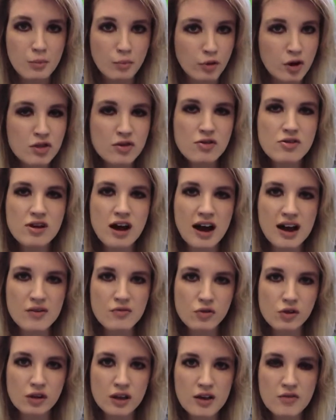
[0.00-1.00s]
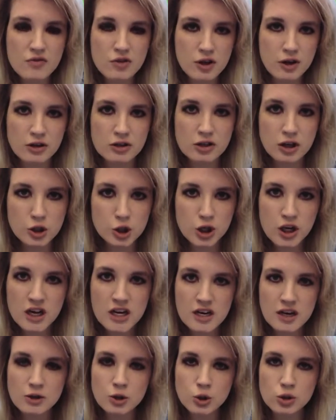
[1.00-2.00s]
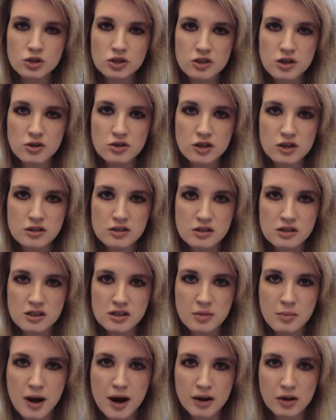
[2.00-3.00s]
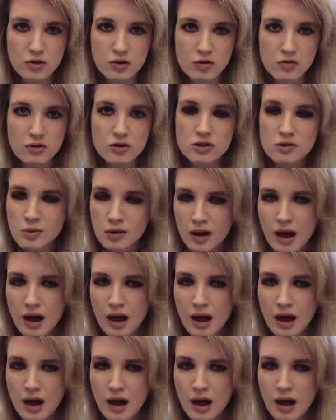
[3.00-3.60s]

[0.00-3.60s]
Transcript: breathe a sigh of relief that there's such keen interest in their DC Cinematic Universe.